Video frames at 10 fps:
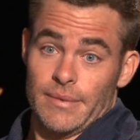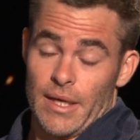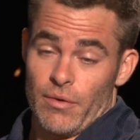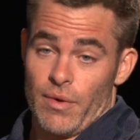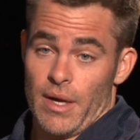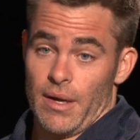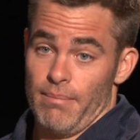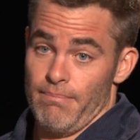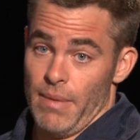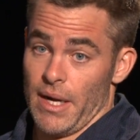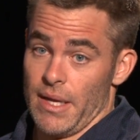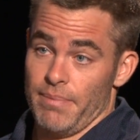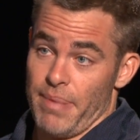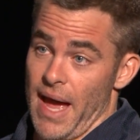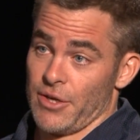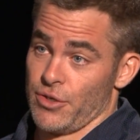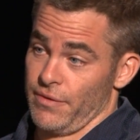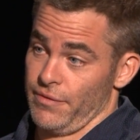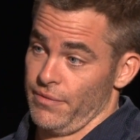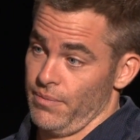a muddy patch
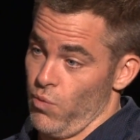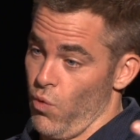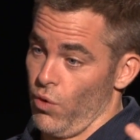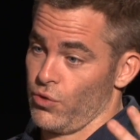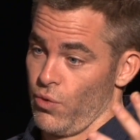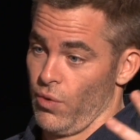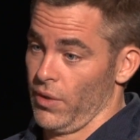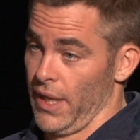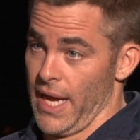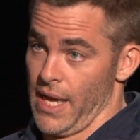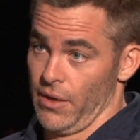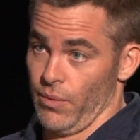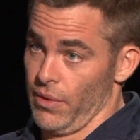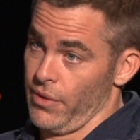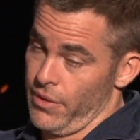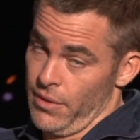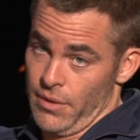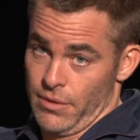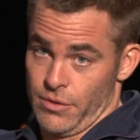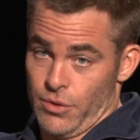of war-torn land with
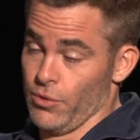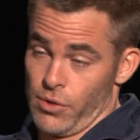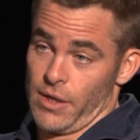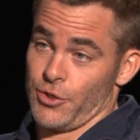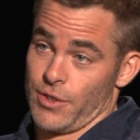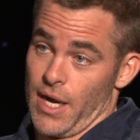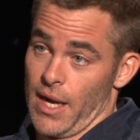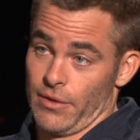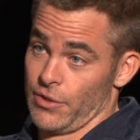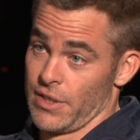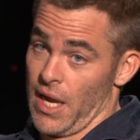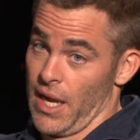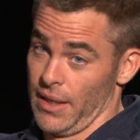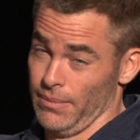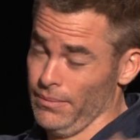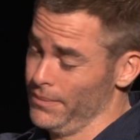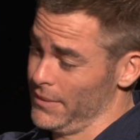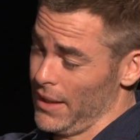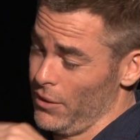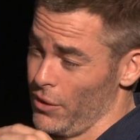two trenches on either side
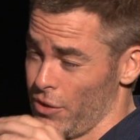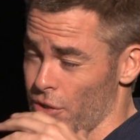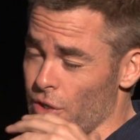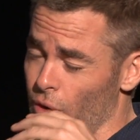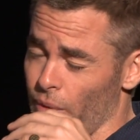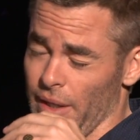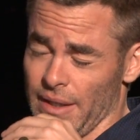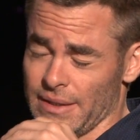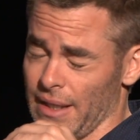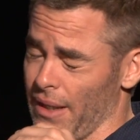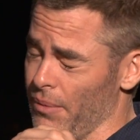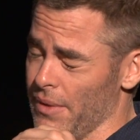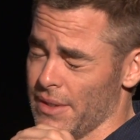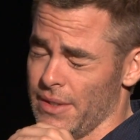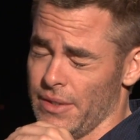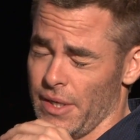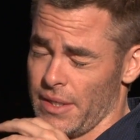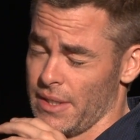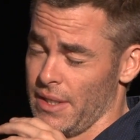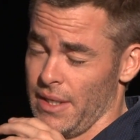that looked so realistic. It was
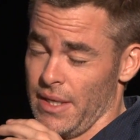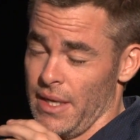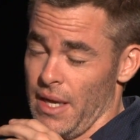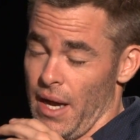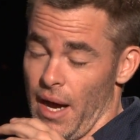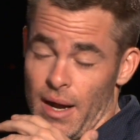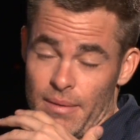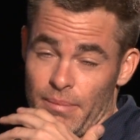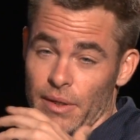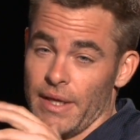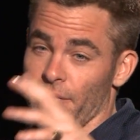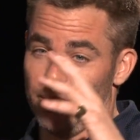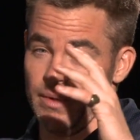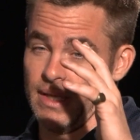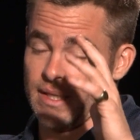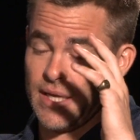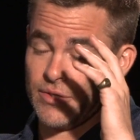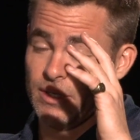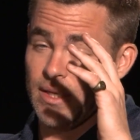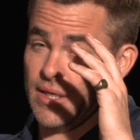just unbelievable the
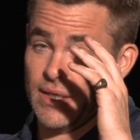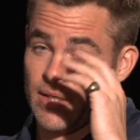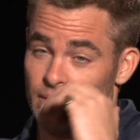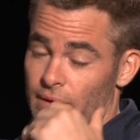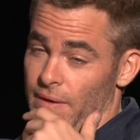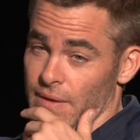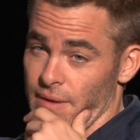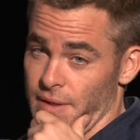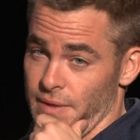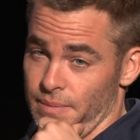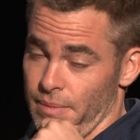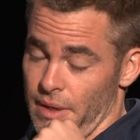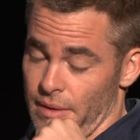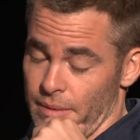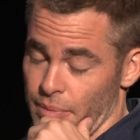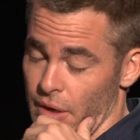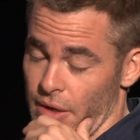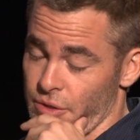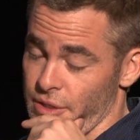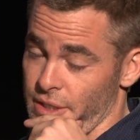attention to detail that the
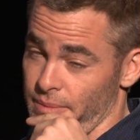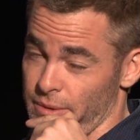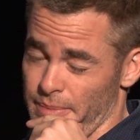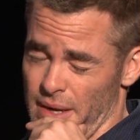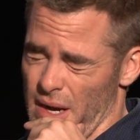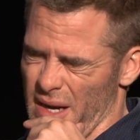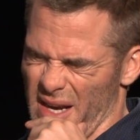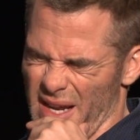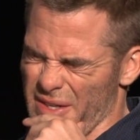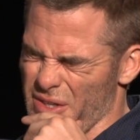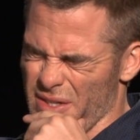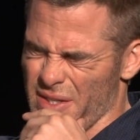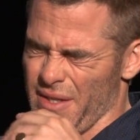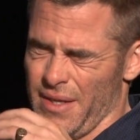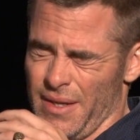production team spent on it. It just